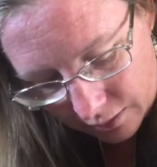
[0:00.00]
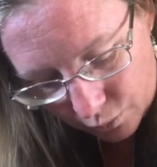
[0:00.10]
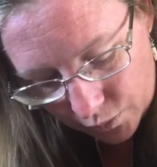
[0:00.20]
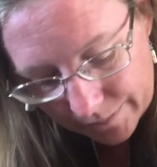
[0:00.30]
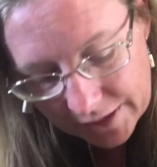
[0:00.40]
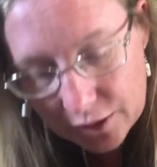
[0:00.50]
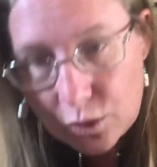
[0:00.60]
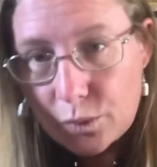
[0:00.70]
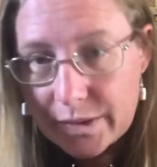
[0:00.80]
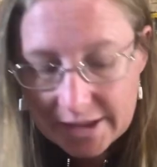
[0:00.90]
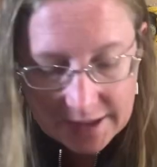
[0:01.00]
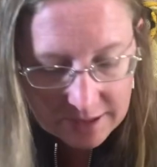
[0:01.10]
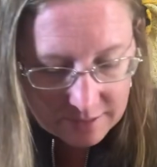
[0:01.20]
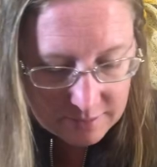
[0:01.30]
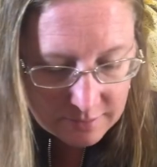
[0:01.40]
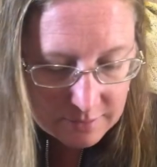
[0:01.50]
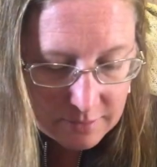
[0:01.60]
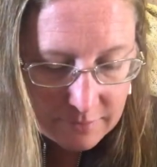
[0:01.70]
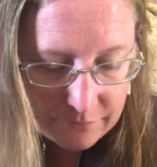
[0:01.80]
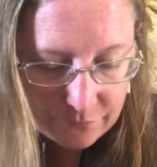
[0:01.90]
Whimsical Winter
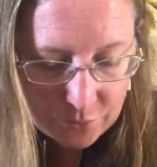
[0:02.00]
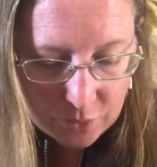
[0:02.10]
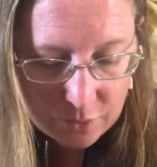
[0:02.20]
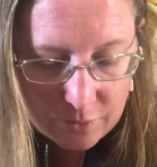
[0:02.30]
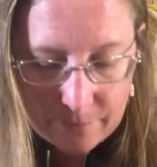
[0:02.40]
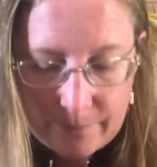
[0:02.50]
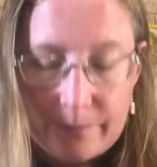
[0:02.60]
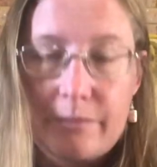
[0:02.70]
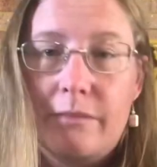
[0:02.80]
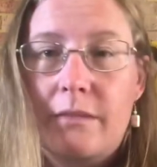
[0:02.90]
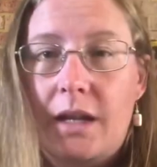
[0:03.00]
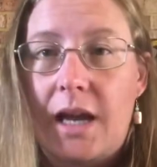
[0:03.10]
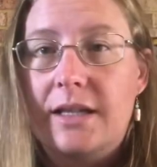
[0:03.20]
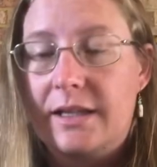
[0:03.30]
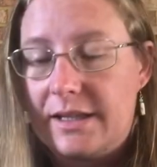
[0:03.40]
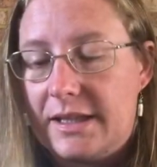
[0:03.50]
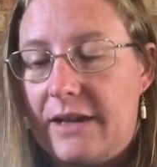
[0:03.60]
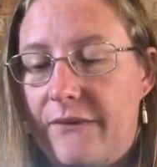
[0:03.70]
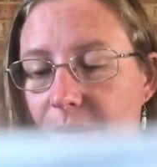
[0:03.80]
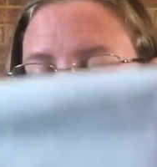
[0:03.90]
from Under the Sea
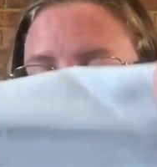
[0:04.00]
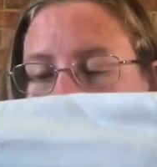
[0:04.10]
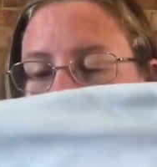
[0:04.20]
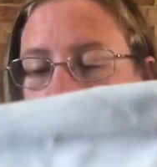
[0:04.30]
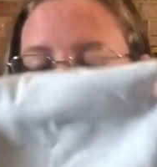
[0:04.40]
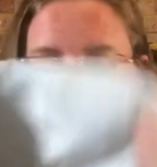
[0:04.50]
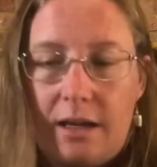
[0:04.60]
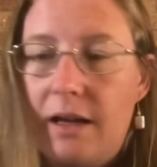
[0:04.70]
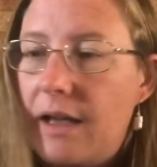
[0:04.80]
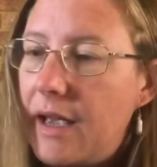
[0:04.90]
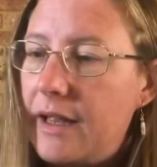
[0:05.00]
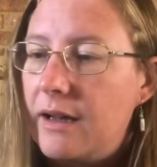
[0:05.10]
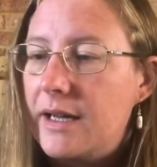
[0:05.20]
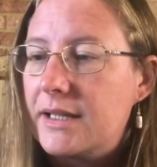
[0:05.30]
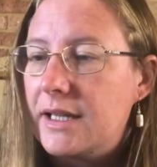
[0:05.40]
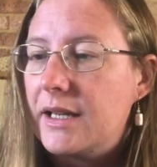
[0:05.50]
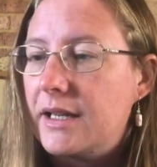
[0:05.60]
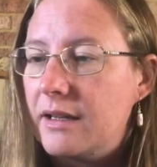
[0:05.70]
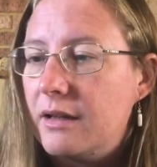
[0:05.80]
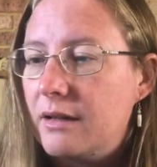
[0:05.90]
Fabrics, and I did